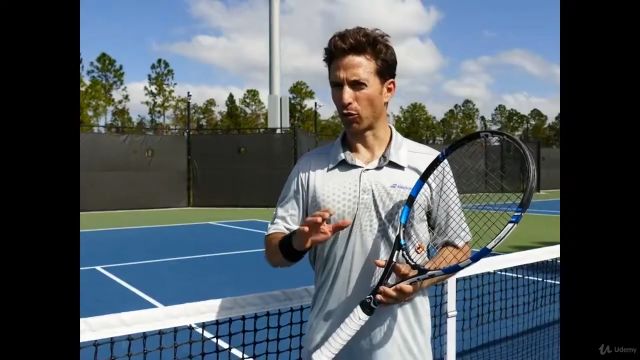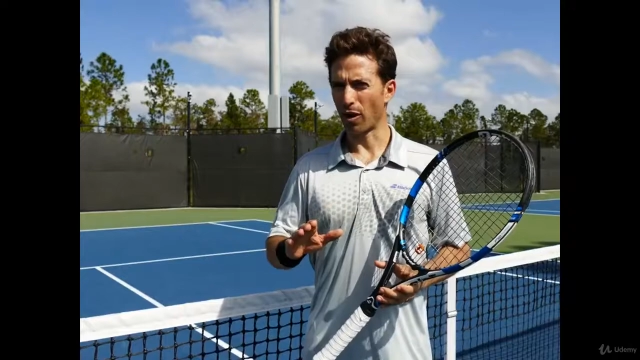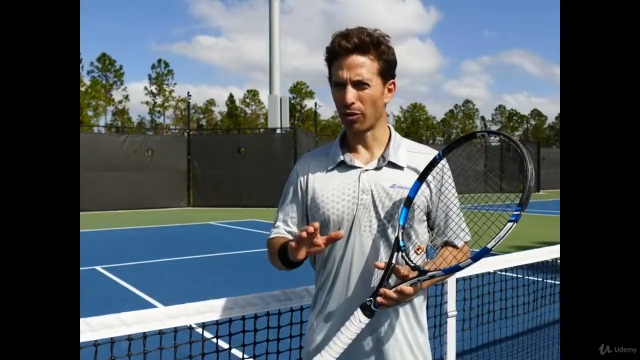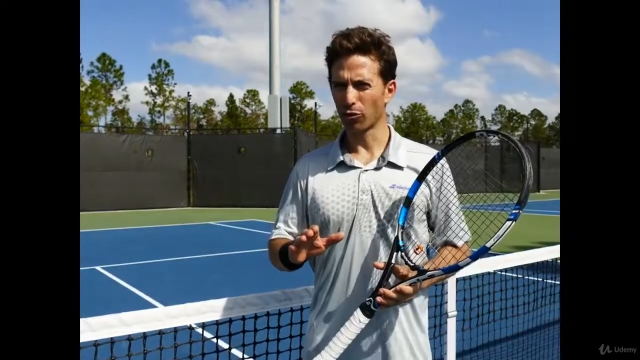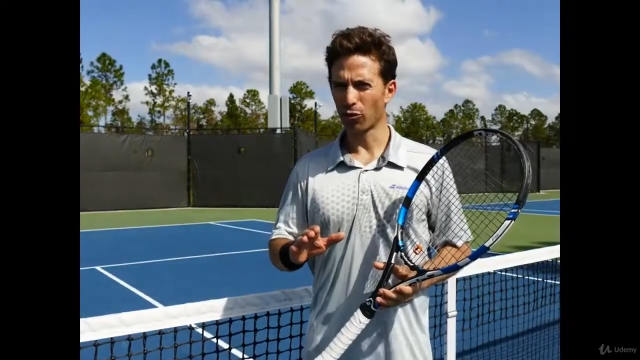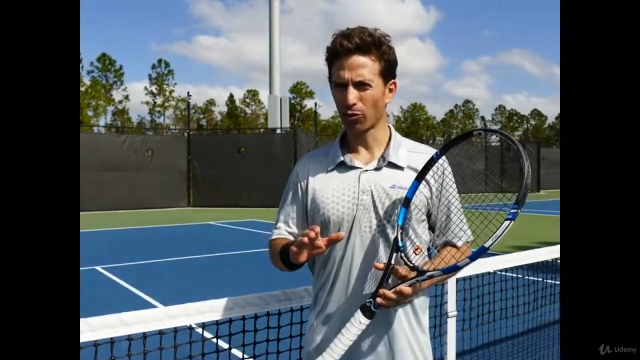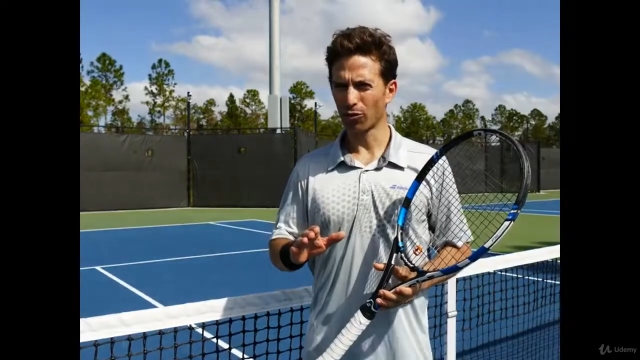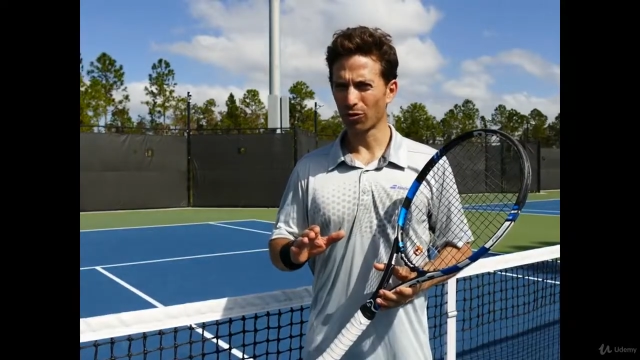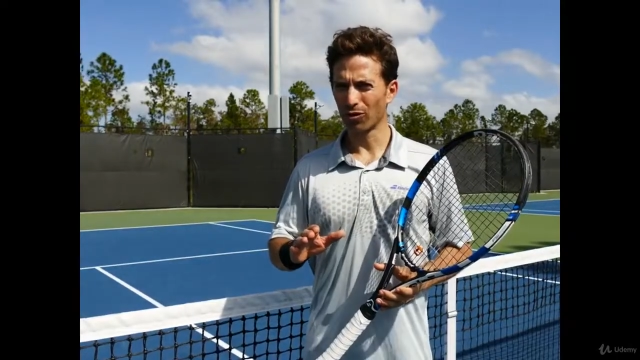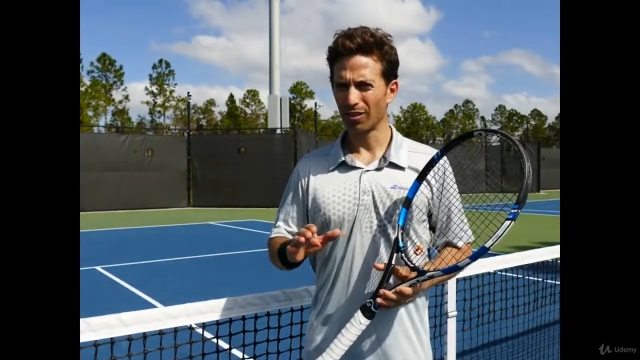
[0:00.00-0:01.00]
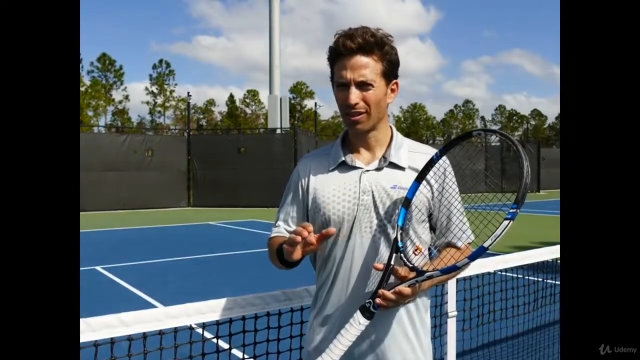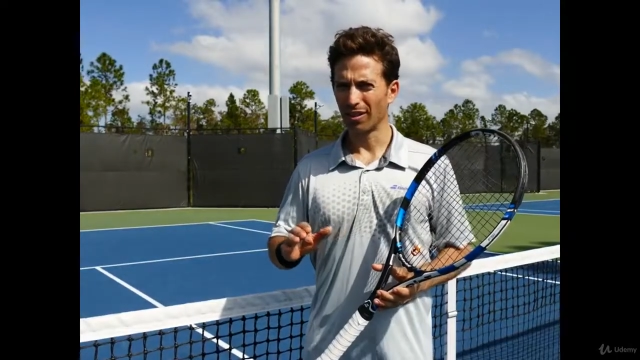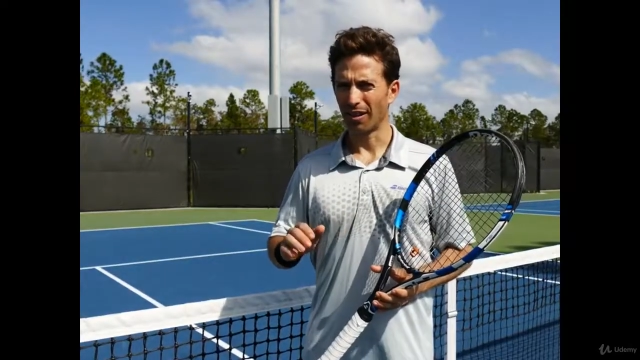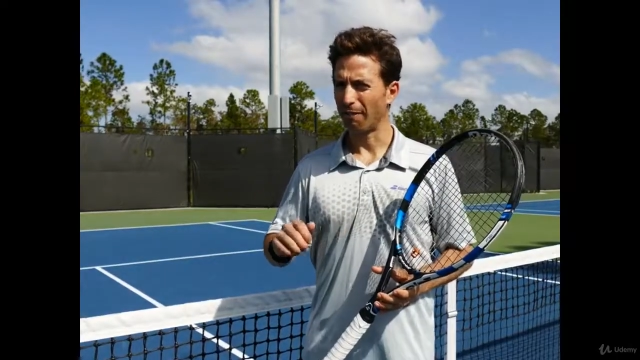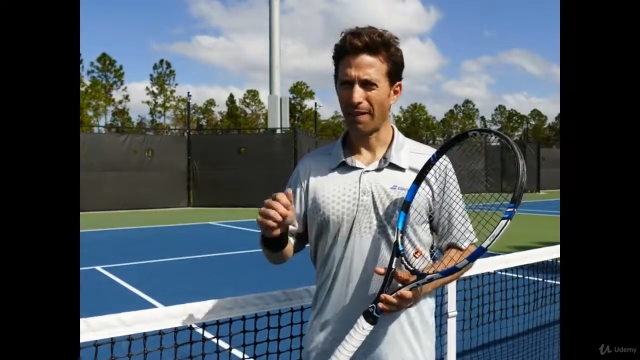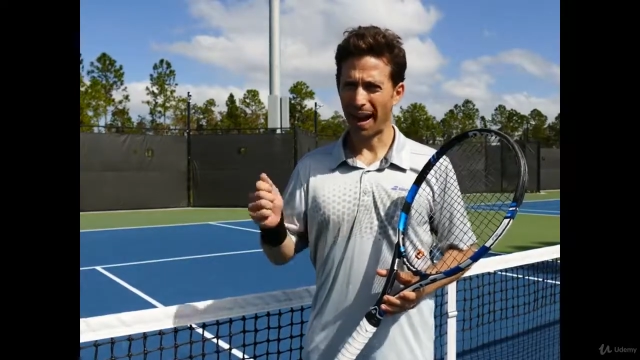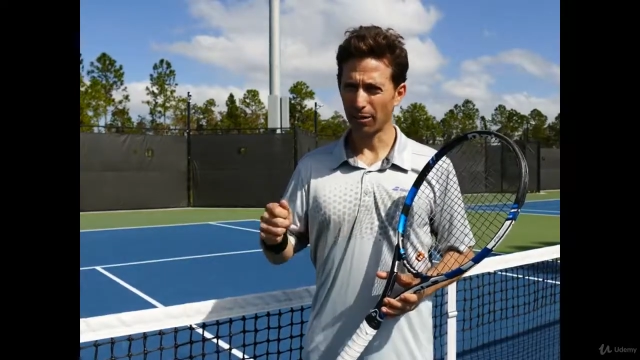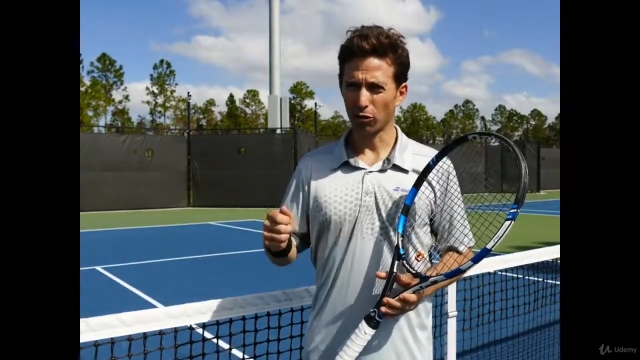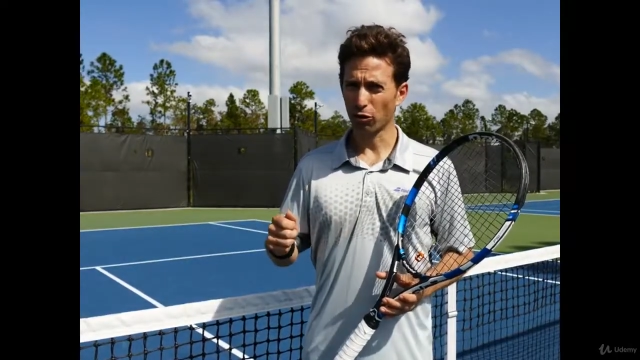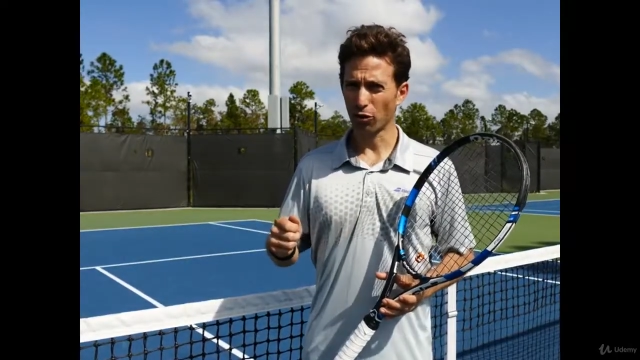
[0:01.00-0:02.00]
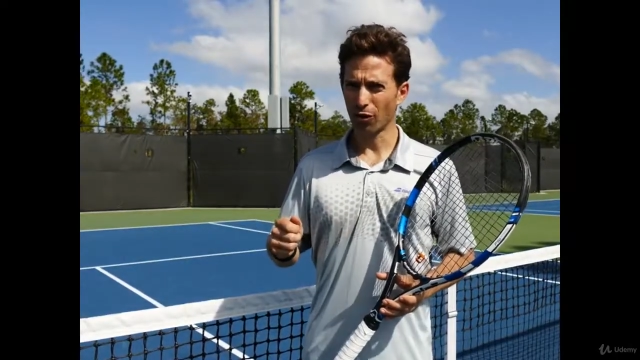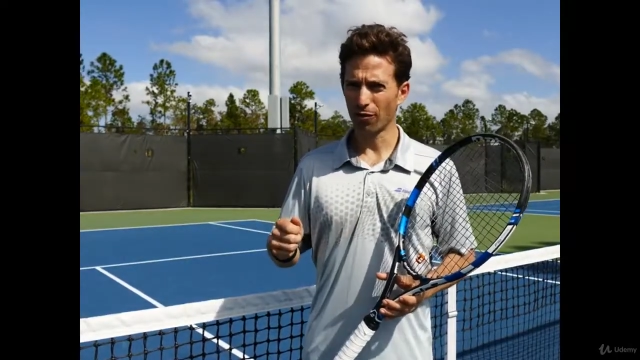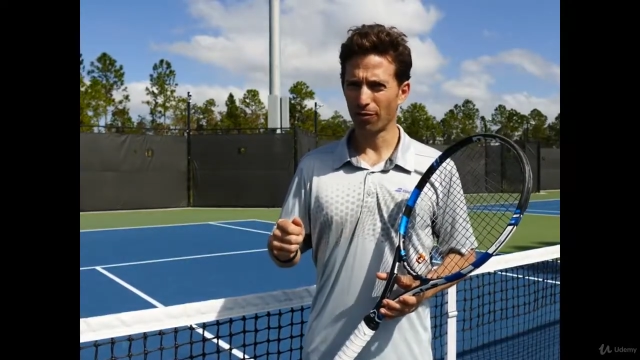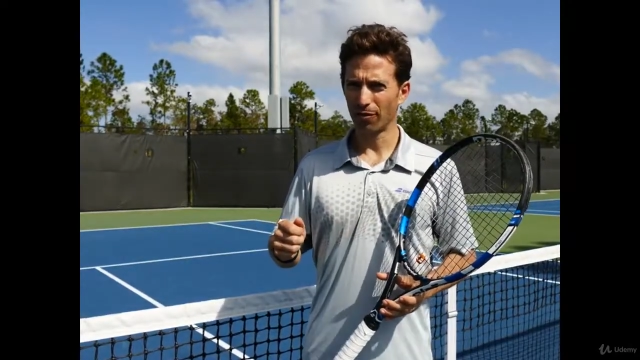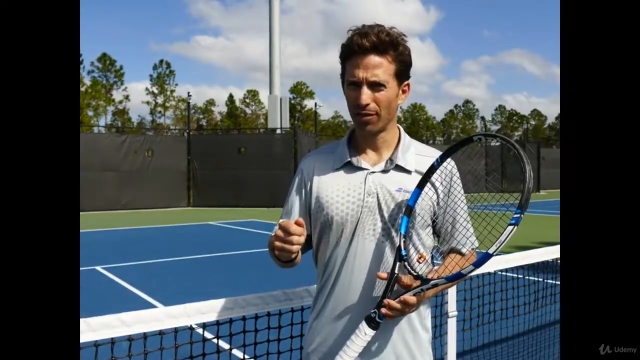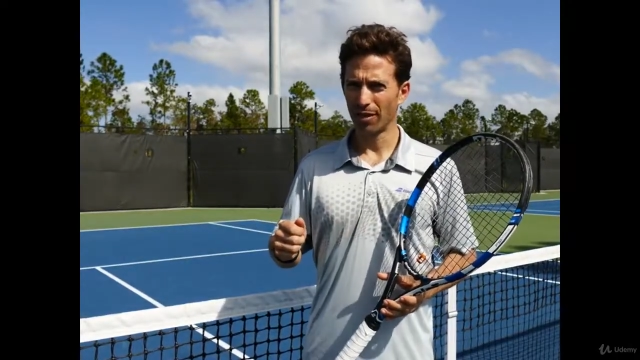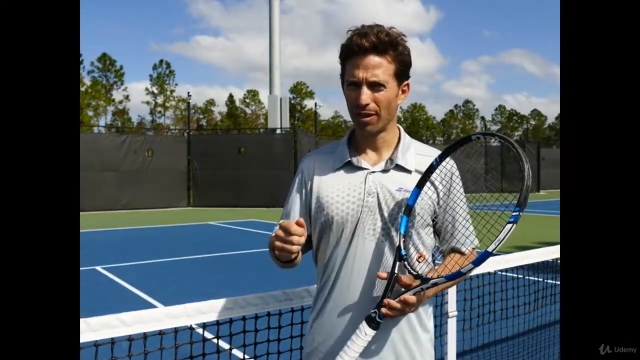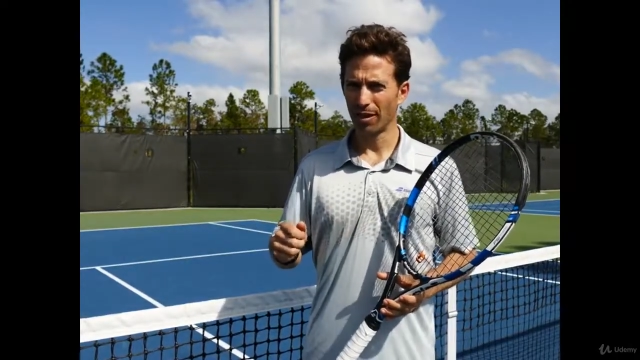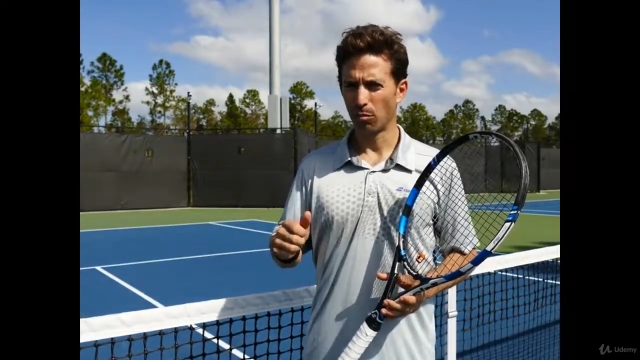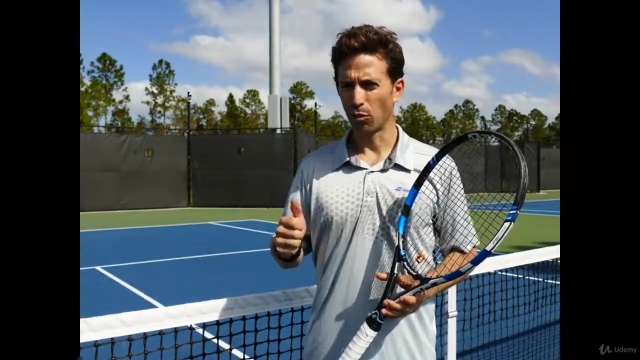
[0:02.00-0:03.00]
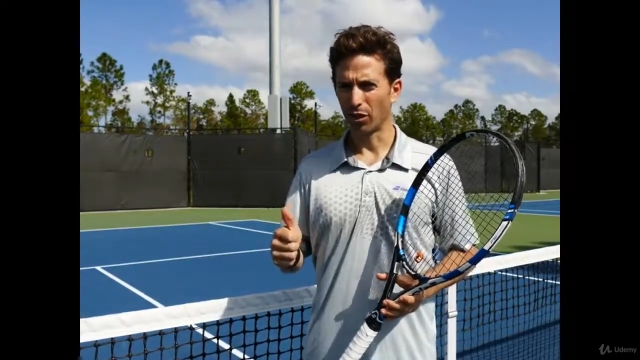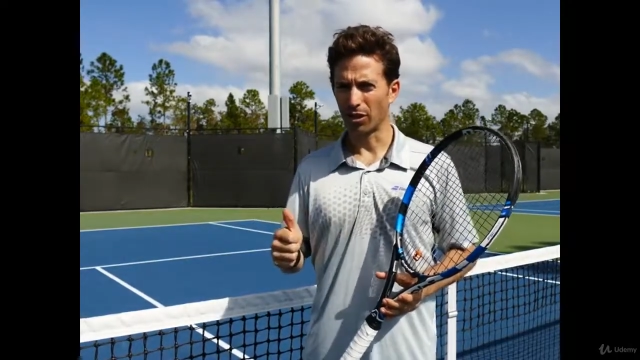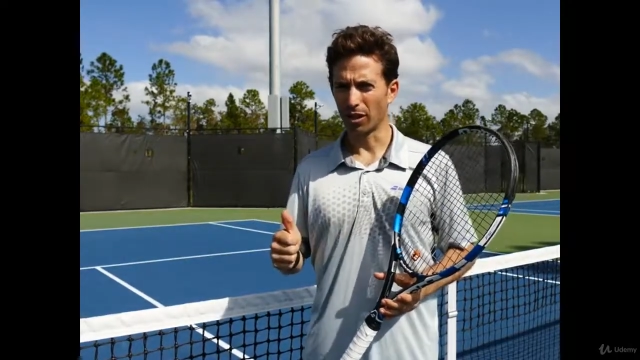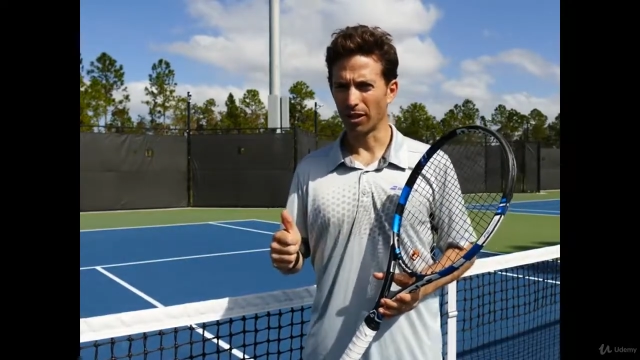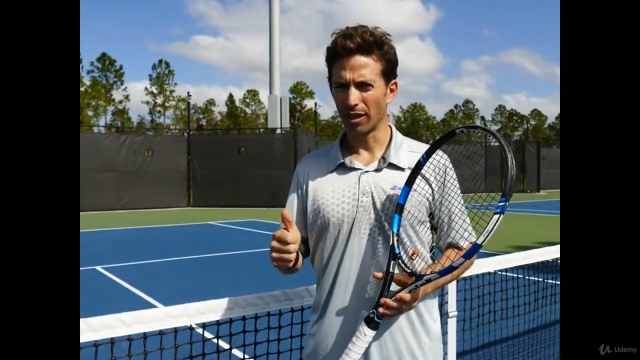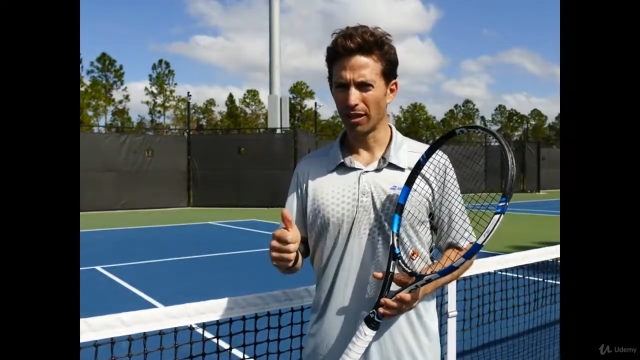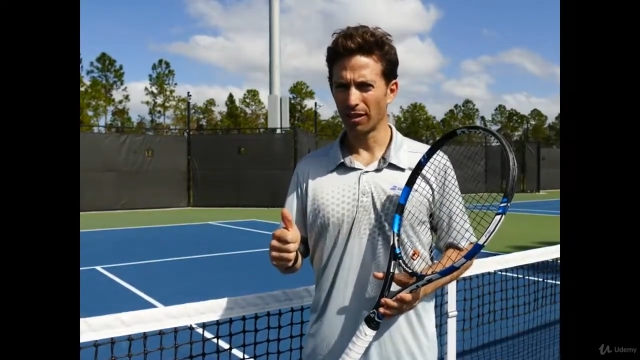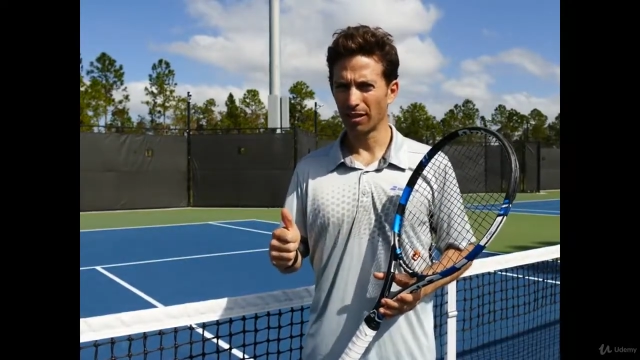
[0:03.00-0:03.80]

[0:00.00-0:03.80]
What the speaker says: ground strokes, a faster serve, more agility,